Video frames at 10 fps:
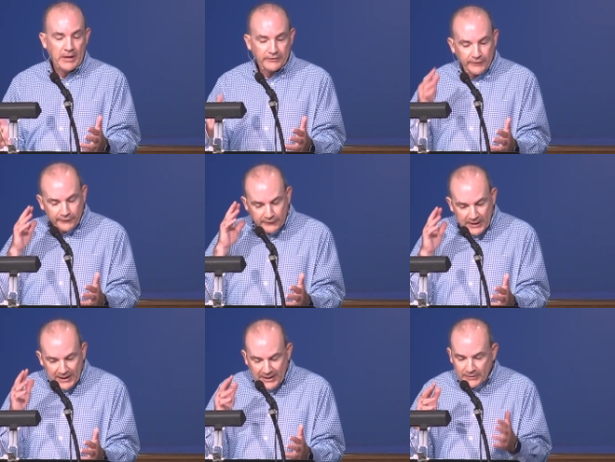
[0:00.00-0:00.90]
to
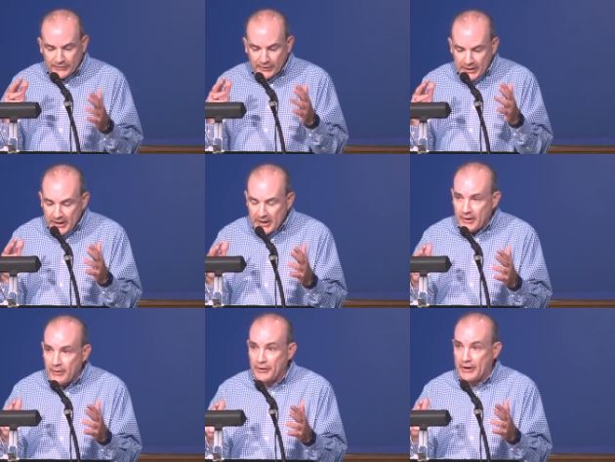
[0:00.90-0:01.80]
see and to
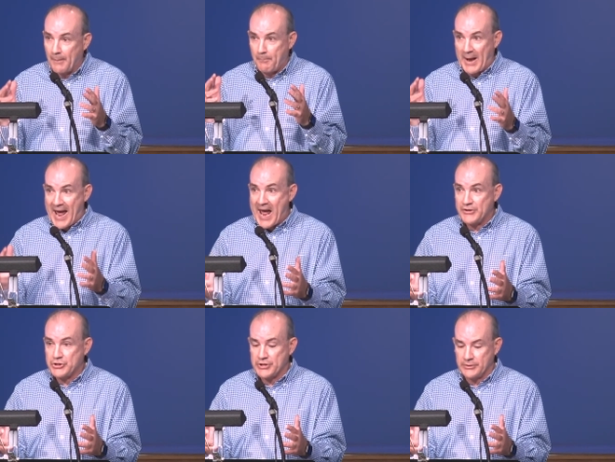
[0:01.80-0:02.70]
hear the
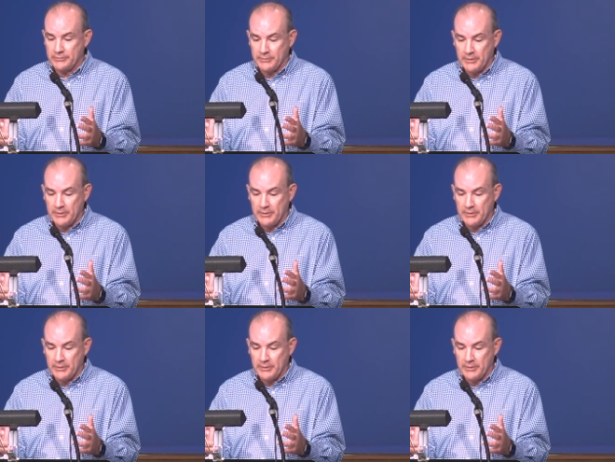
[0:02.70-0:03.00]
compassion